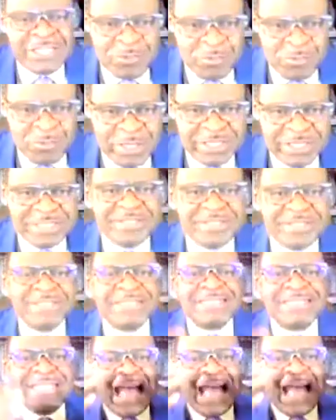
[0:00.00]

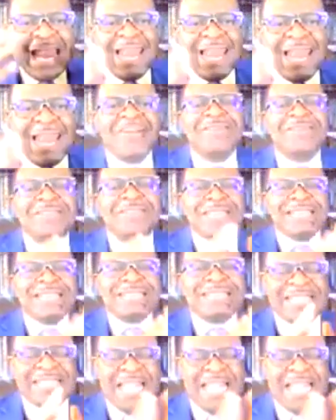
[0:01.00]
questions along
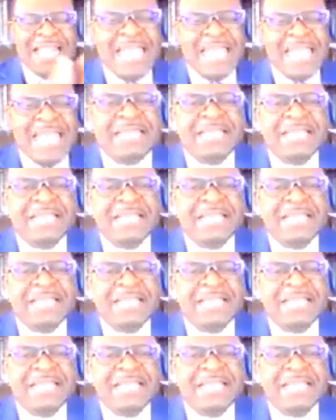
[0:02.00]
this line.